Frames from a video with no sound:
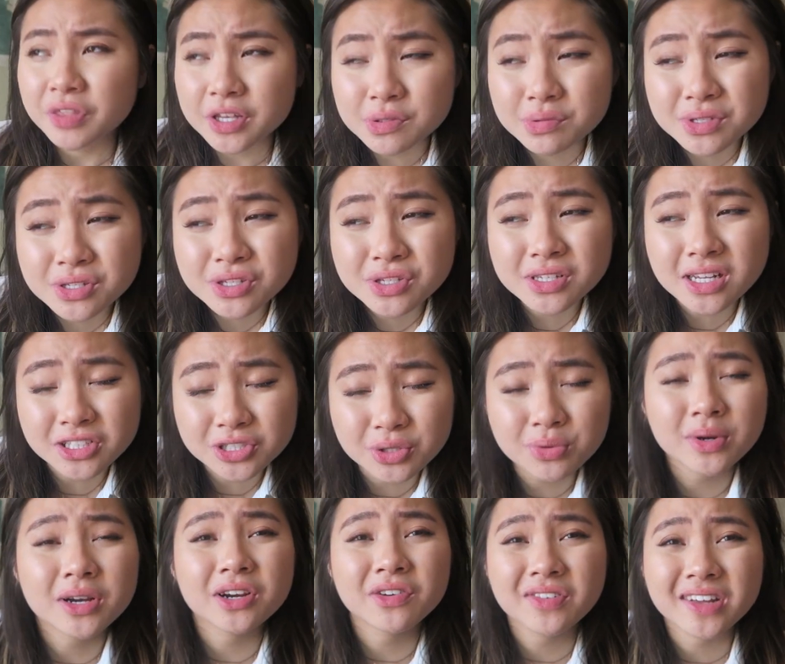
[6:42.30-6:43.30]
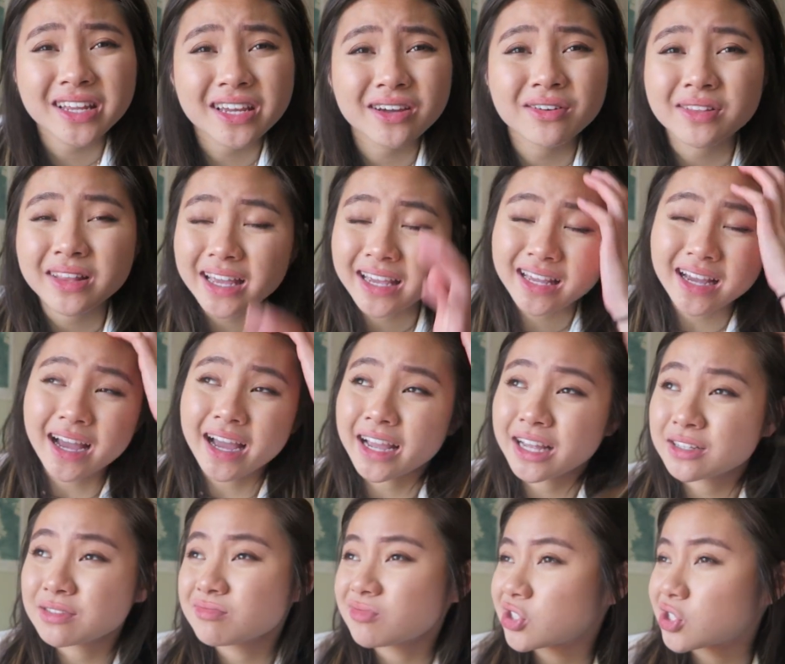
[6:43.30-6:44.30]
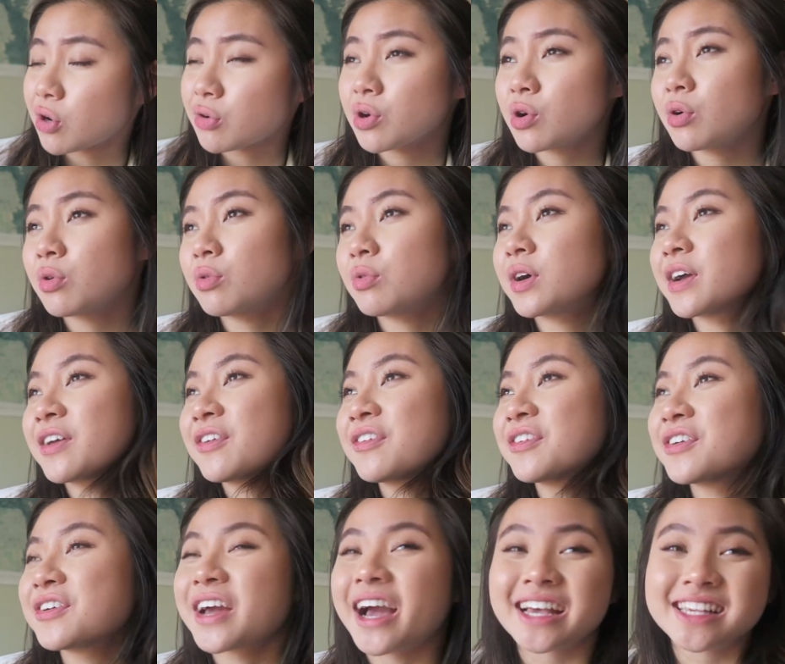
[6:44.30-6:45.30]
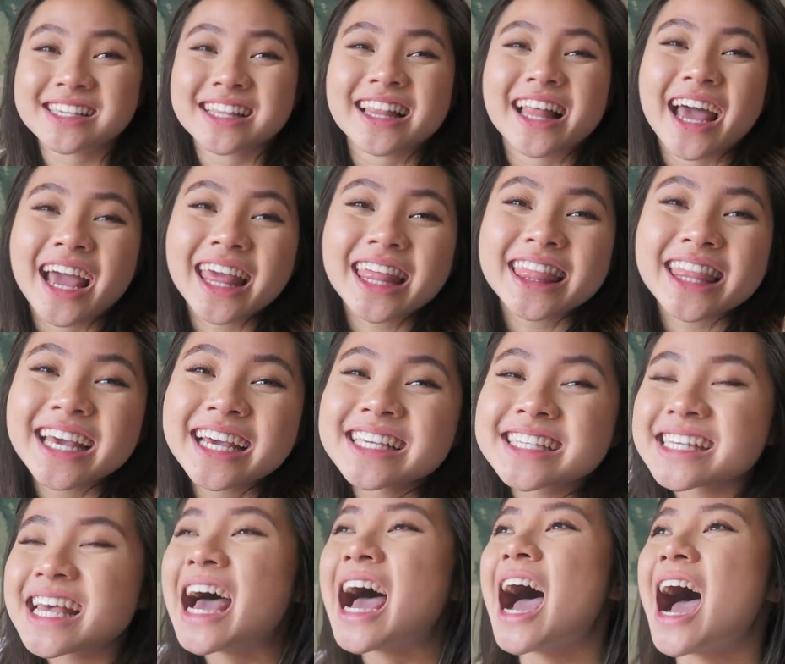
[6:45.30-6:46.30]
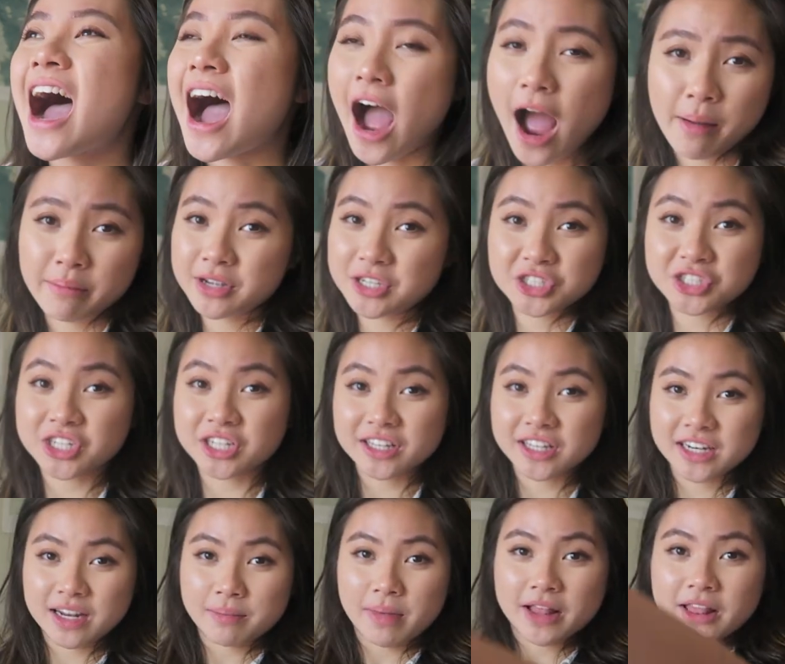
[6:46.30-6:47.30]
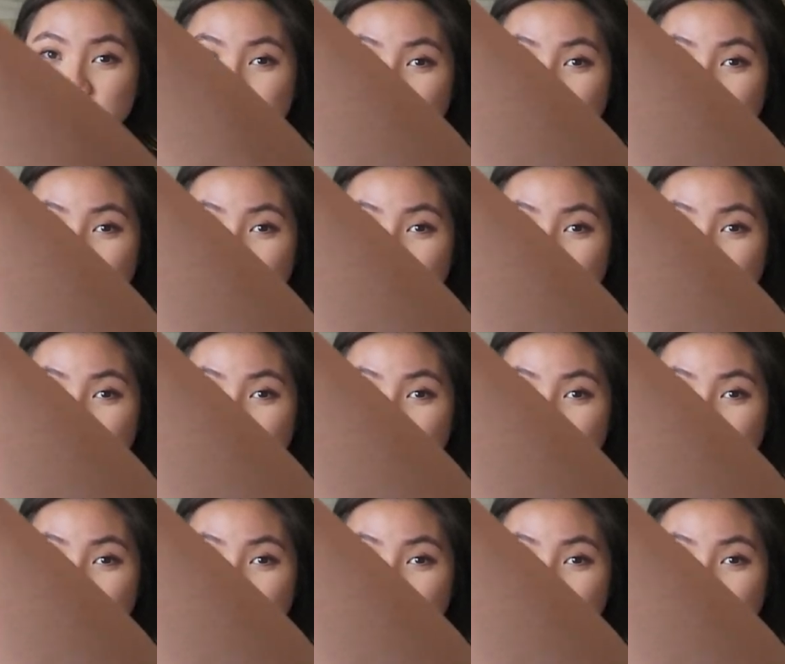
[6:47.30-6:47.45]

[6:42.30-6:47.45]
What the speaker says: This was such a weird video, like I don't know if you guys like this. I'm just chilling in my